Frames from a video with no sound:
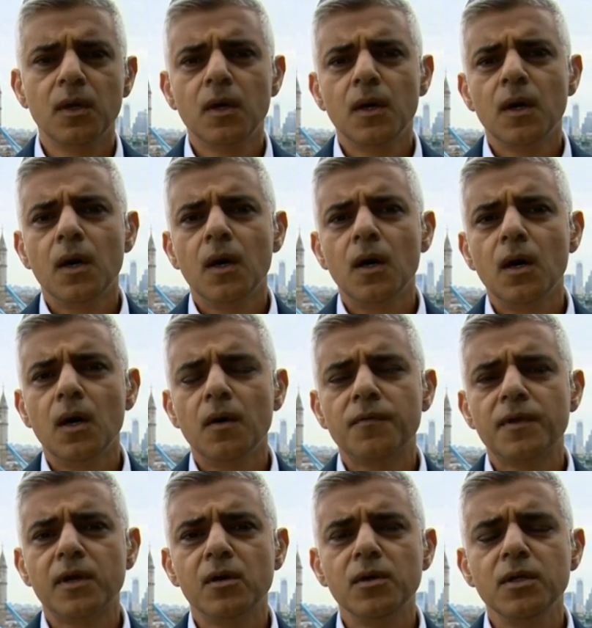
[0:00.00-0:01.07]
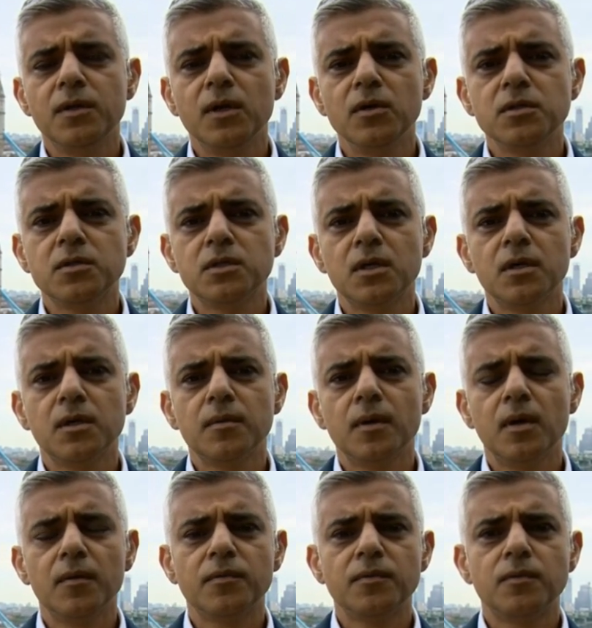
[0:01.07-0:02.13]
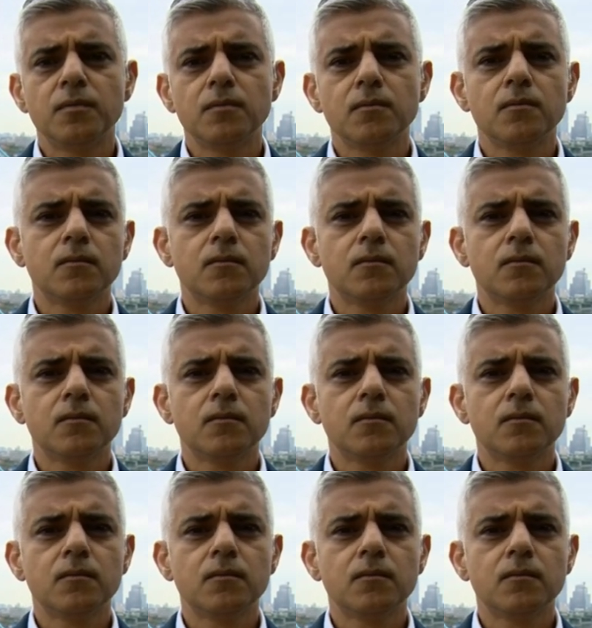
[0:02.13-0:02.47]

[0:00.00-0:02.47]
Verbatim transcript: You, you uh, haven't objected those, to it, clearly, yes.